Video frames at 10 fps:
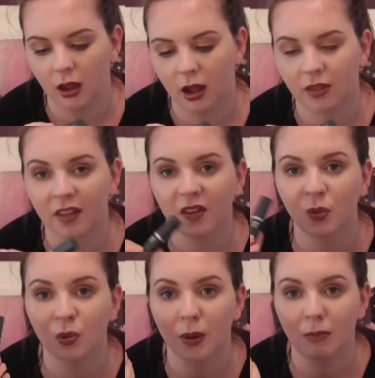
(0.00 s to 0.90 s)
I think
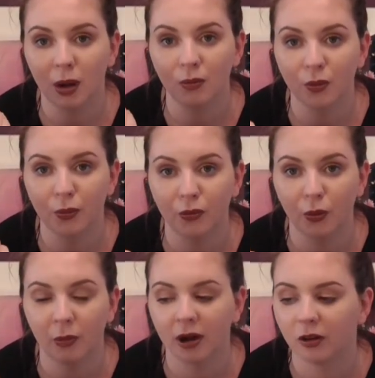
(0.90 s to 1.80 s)
this was my mum's before
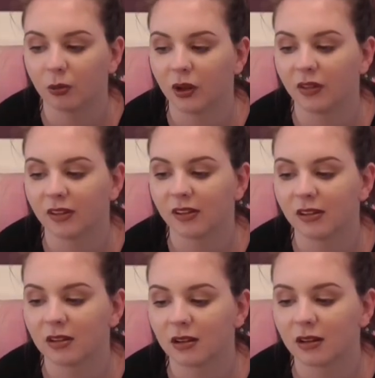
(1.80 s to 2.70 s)
mine as well. This
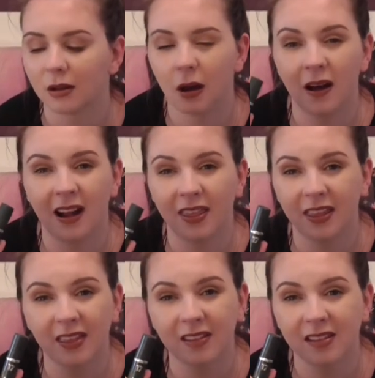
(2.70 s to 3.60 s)
is, I
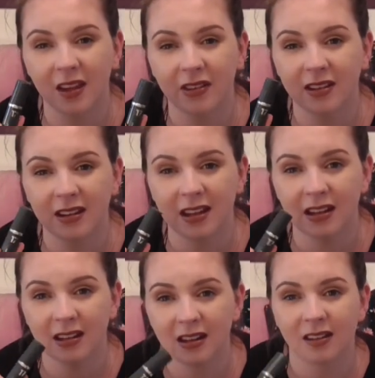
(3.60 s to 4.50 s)
think the
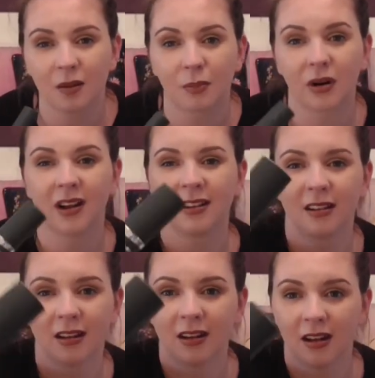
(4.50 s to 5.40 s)
17 is the brand,